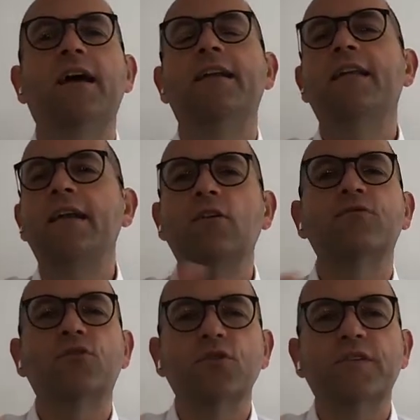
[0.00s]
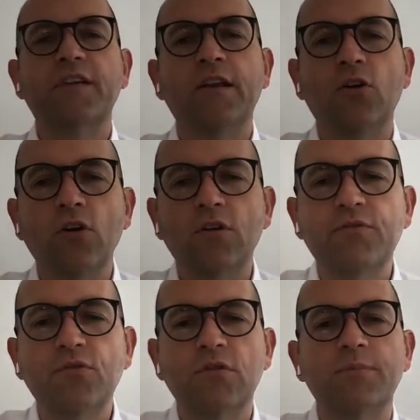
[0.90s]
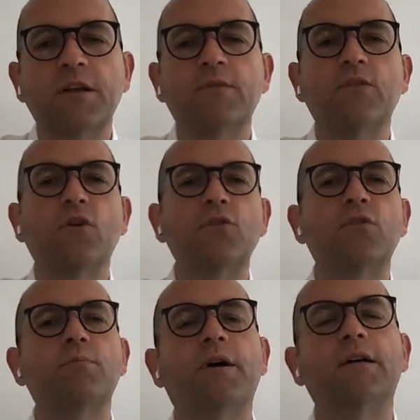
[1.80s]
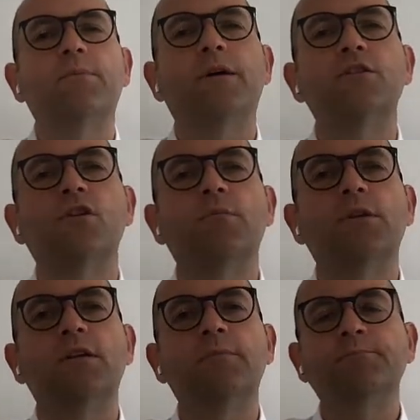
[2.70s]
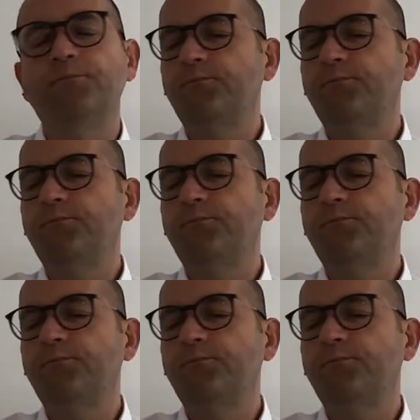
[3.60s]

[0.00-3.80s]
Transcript: and then, of course, in all of Europe that was occupied by Germany,